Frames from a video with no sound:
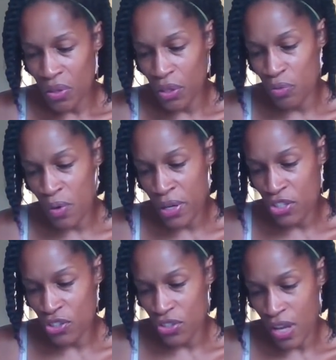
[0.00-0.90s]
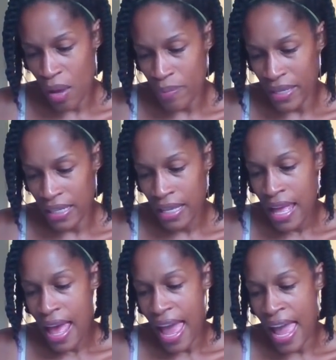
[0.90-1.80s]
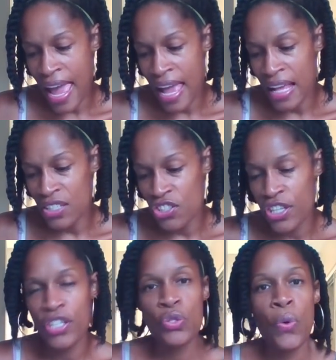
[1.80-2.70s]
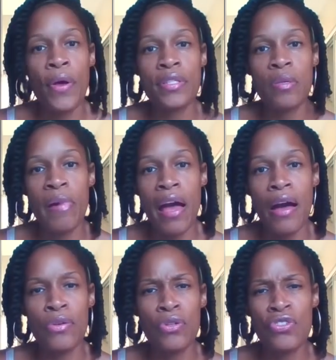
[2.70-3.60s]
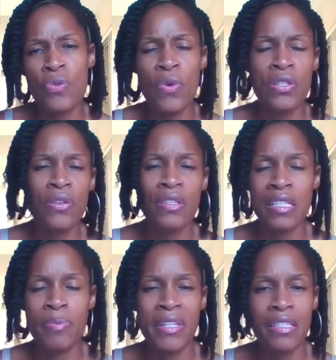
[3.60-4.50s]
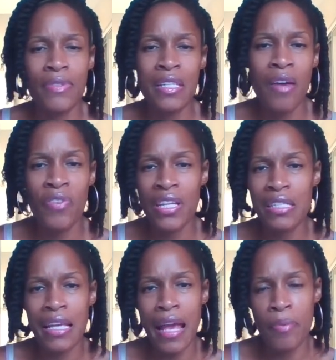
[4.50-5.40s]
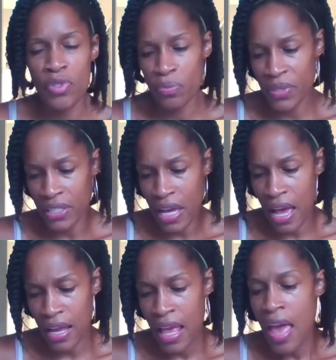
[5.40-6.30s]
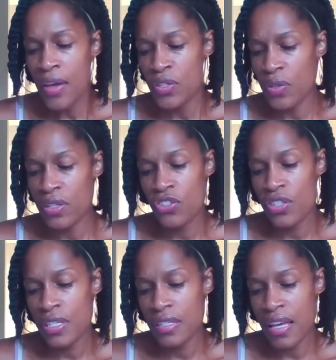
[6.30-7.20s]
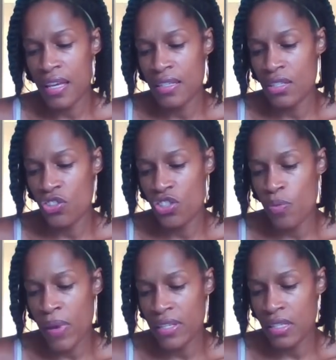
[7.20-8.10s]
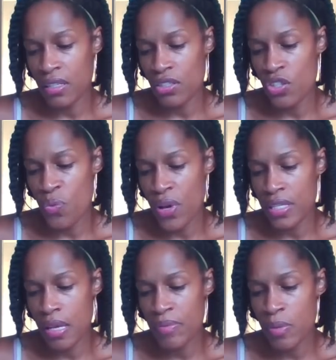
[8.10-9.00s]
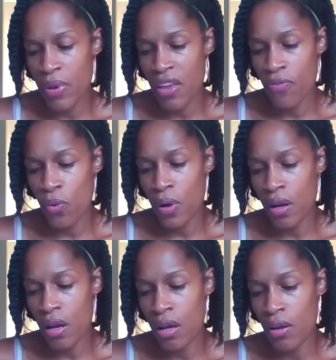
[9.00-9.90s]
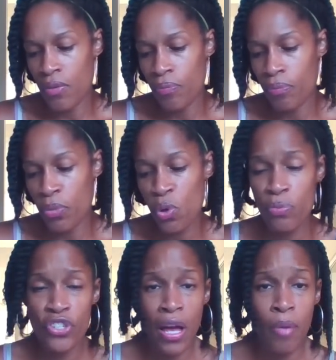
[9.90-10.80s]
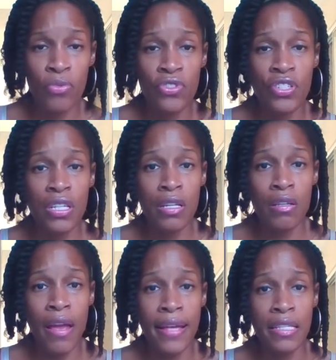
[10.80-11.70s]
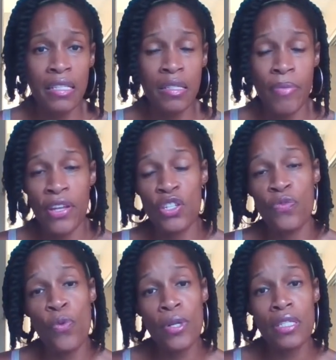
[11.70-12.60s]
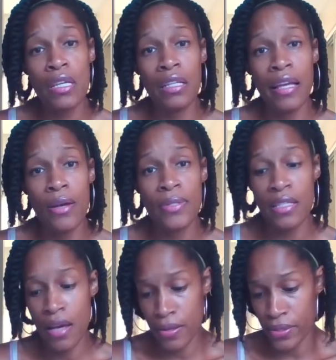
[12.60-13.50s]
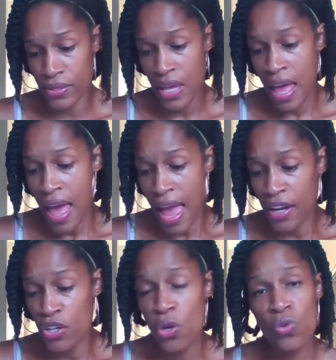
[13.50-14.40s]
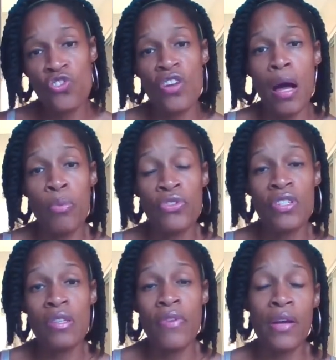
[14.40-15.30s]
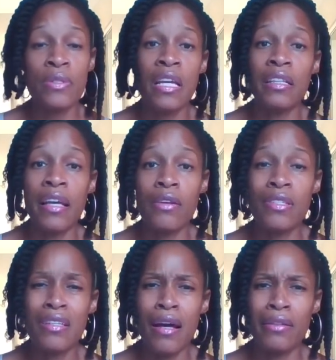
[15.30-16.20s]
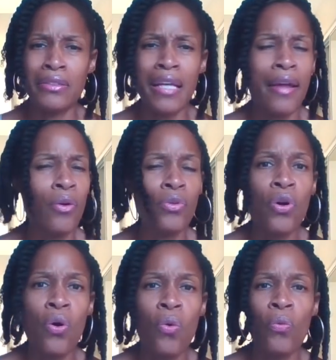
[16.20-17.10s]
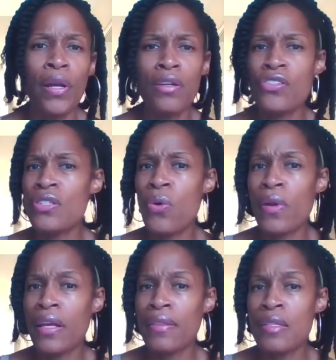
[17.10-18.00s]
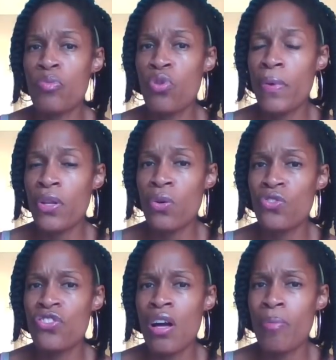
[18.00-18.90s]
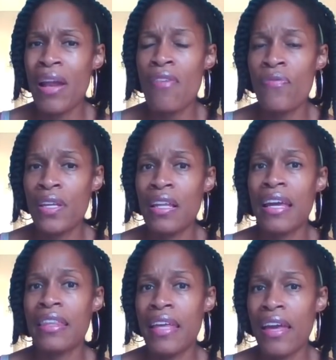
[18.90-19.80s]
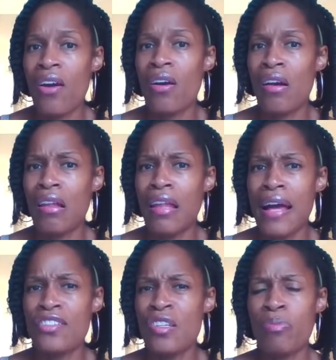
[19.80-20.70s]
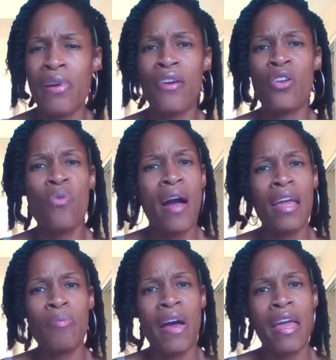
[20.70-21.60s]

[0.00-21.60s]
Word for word: they're furniture shopping. And she talks about, you know, she wants all this expensive stuff, and he's like, absolutely not. So then she says that she basically she wants him to pay for a boob job, which she has estimated is fourteen thousand dollars and a nose job, which is around $10,000. I don't know where she's going to get this boob and nose job, but I feel like they are a lot cheaper. I don't know why in